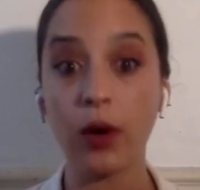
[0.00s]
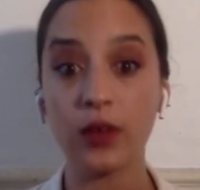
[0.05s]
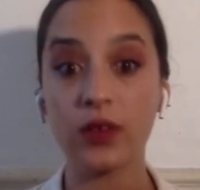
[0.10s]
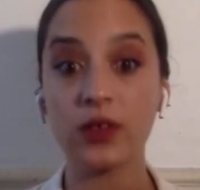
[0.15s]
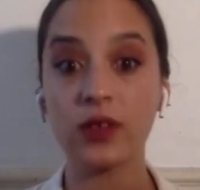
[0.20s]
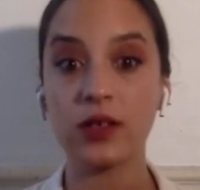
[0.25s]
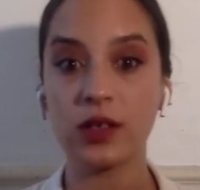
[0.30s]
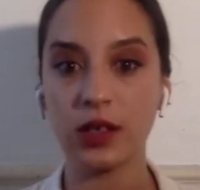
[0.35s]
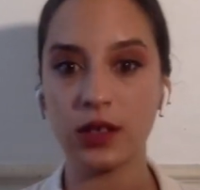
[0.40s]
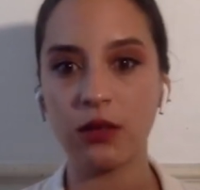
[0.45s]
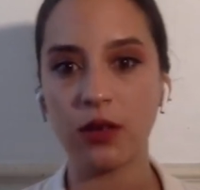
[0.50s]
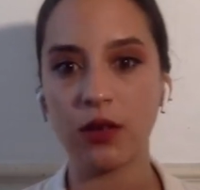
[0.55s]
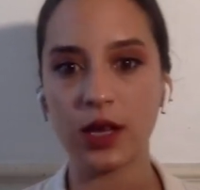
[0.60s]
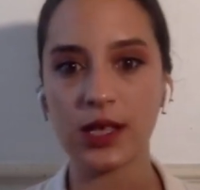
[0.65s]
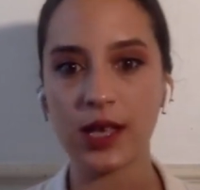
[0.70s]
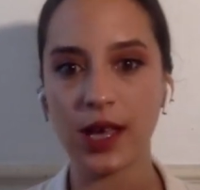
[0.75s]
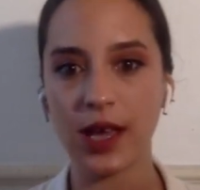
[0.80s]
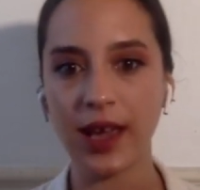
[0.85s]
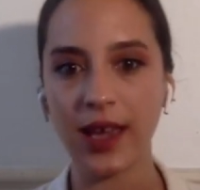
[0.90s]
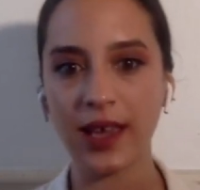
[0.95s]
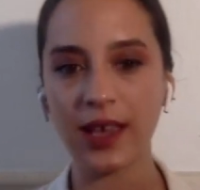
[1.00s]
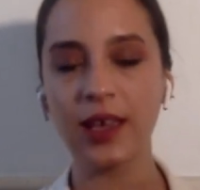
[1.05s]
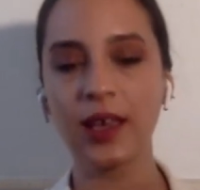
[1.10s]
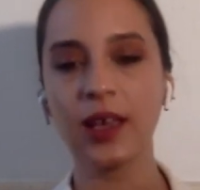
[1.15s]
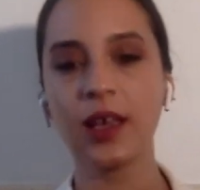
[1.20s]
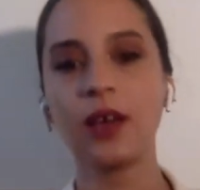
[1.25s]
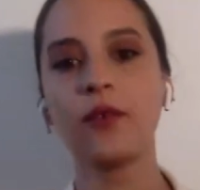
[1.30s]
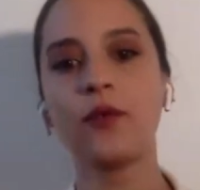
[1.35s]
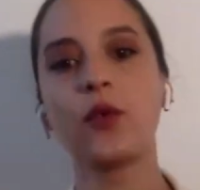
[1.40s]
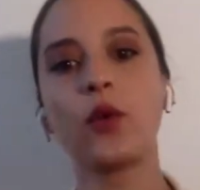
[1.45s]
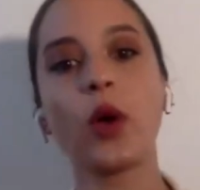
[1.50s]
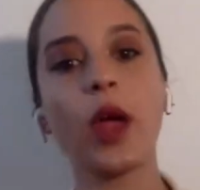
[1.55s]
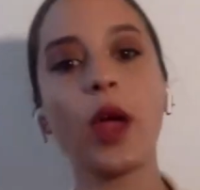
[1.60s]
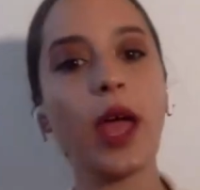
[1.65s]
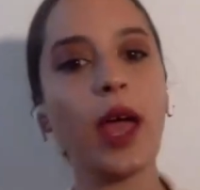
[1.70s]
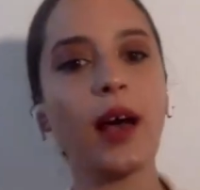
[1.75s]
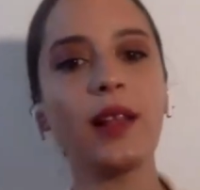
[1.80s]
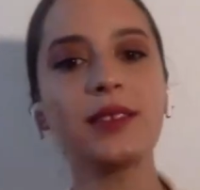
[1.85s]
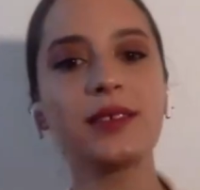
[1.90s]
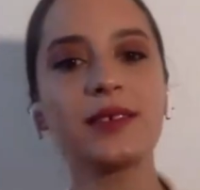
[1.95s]
robots in USA
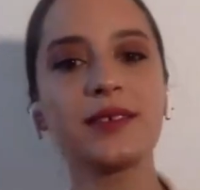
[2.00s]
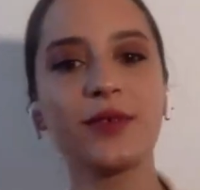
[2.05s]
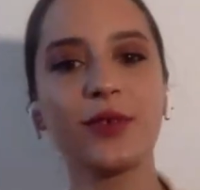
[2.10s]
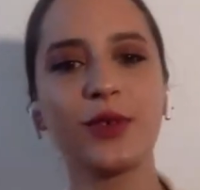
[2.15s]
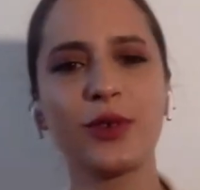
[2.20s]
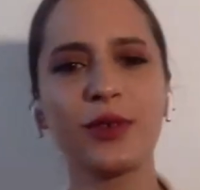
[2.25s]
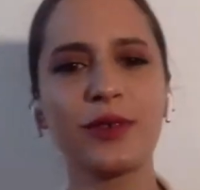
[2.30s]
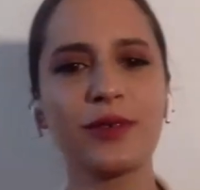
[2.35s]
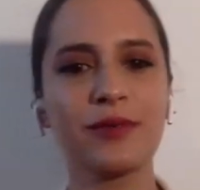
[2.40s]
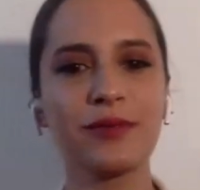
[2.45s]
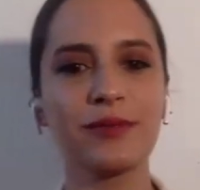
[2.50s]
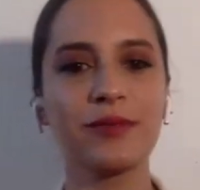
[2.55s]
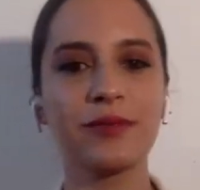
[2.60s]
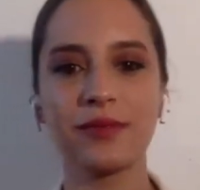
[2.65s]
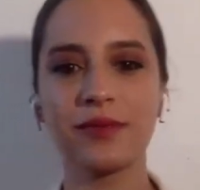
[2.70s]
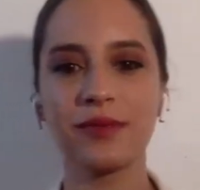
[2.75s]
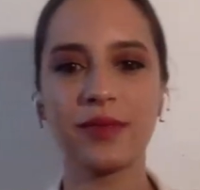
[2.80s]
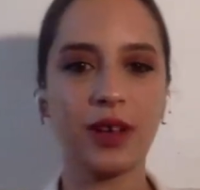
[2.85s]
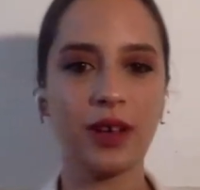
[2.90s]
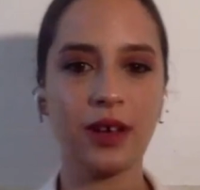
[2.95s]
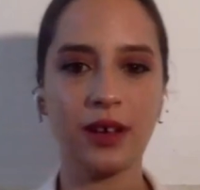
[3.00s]
for health, for